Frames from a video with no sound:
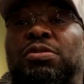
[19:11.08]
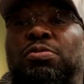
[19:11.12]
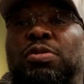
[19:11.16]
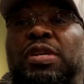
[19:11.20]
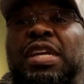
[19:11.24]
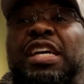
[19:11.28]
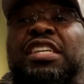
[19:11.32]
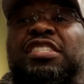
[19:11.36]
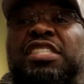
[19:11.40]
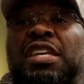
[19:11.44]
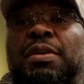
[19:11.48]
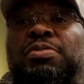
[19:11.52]

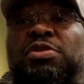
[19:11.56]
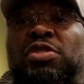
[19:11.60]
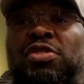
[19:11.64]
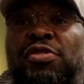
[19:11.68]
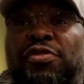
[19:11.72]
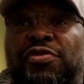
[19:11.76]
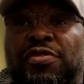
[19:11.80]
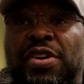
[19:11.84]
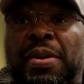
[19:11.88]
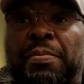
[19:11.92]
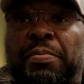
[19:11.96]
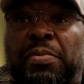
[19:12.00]
with the exception
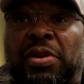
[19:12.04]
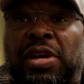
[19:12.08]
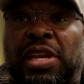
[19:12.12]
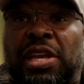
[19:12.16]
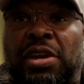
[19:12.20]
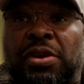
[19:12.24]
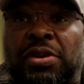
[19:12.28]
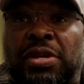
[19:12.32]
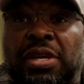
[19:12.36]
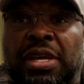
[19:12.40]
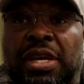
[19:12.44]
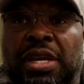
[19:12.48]
of Fran
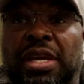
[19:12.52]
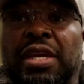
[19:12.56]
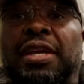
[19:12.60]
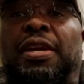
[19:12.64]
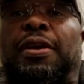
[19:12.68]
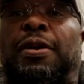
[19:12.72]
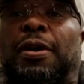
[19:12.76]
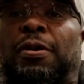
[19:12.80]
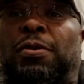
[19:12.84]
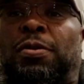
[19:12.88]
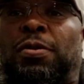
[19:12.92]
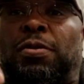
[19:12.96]
Buglioni,
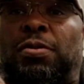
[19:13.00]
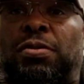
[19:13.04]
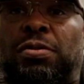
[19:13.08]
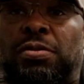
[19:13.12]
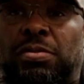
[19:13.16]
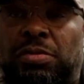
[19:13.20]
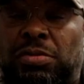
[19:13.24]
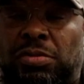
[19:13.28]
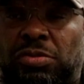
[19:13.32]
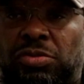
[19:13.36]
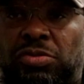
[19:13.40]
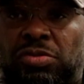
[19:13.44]

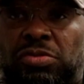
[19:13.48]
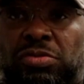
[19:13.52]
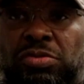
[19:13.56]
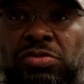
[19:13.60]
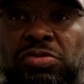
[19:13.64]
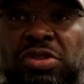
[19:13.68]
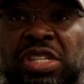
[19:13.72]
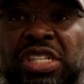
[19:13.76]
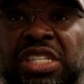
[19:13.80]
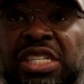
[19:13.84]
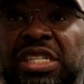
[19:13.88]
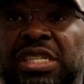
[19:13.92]
who
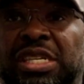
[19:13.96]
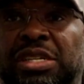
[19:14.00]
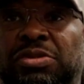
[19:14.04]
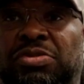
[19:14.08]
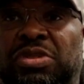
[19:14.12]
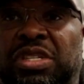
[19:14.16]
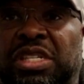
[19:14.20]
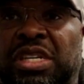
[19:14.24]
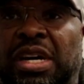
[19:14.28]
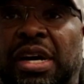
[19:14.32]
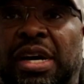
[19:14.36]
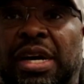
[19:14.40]
recently
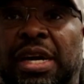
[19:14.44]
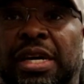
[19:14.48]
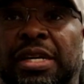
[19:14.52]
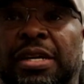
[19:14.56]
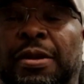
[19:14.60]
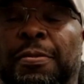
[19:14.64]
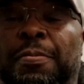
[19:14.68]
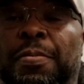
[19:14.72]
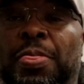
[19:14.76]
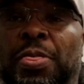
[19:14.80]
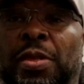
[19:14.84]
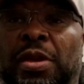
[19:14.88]

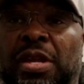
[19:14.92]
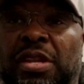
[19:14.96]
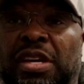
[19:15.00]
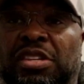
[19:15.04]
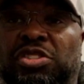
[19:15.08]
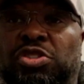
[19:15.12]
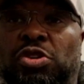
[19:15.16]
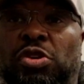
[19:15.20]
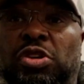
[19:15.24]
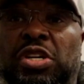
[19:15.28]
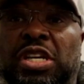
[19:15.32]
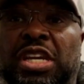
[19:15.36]
retired.
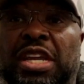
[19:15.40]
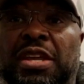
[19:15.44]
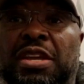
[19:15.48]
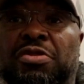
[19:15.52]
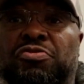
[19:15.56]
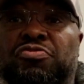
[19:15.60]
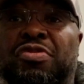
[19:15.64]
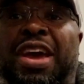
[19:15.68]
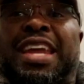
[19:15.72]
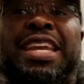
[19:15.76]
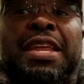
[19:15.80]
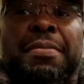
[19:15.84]
That's the only
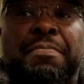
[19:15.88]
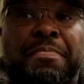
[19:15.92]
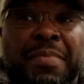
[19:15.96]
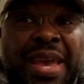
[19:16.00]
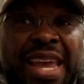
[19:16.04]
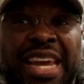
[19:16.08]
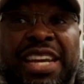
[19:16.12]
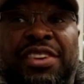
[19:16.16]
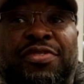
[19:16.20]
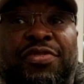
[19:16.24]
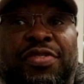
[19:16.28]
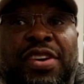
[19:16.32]

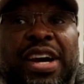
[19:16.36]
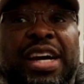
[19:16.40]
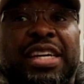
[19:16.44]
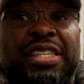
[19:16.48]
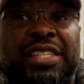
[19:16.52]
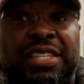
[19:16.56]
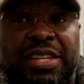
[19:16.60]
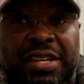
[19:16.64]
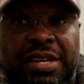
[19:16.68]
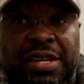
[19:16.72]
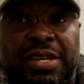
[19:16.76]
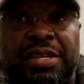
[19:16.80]
ready-made
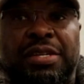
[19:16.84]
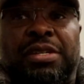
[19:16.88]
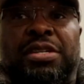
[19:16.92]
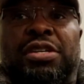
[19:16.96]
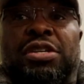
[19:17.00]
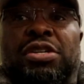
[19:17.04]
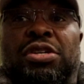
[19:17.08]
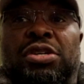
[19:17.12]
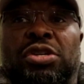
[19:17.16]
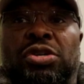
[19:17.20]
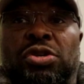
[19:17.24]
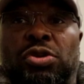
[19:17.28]
fighter
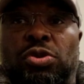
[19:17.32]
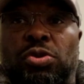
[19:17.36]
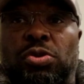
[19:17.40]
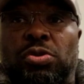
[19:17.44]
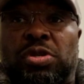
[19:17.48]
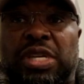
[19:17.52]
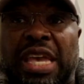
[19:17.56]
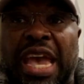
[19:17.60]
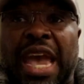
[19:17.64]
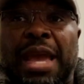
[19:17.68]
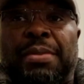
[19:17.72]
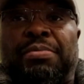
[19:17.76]

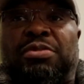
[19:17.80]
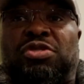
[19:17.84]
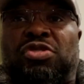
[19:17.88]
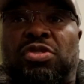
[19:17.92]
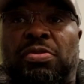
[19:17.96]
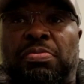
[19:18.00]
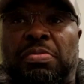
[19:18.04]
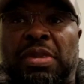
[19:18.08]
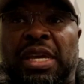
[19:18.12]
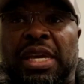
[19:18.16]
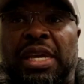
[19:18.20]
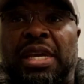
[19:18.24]
who came
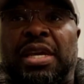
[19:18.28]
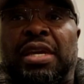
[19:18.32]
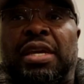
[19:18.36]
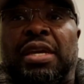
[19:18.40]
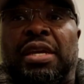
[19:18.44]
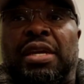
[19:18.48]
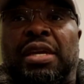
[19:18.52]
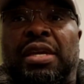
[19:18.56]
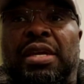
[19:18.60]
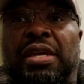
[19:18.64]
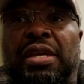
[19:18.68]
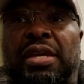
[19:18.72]
to me
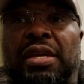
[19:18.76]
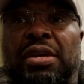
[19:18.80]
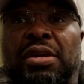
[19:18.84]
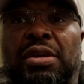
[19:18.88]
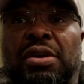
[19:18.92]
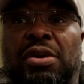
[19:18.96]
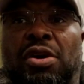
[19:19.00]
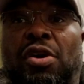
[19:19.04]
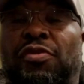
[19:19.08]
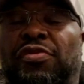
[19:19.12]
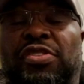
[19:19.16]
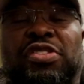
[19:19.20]

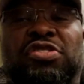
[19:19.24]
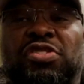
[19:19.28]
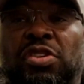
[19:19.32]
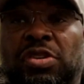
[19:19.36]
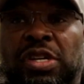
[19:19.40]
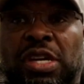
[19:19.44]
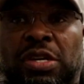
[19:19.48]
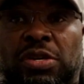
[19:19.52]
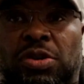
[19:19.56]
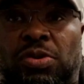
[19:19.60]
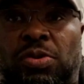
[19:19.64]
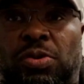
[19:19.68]
of his
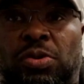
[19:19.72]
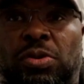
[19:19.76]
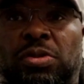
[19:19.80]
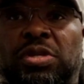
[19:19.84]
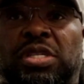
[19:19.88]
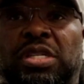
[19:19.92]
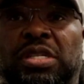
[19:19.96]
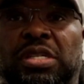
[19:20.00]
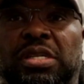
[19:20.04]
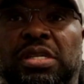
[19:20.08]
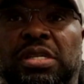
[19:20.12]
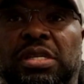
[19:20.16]
own
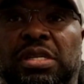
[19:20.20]
accord.